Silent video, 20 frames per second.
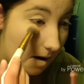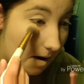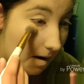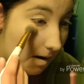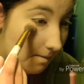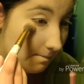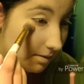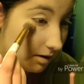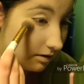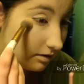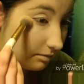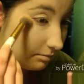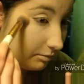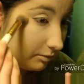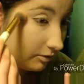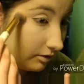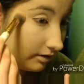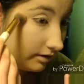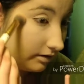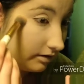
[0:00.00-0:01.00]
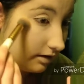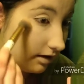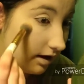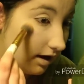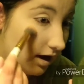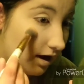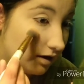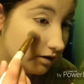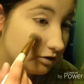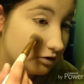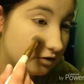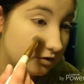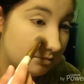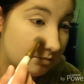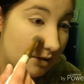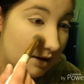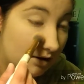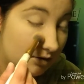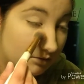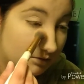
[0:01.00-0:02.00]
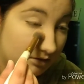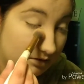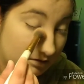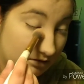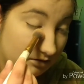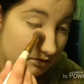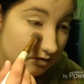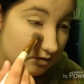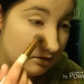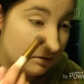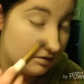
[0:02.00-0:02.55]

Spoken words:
I'm gonna put extra powder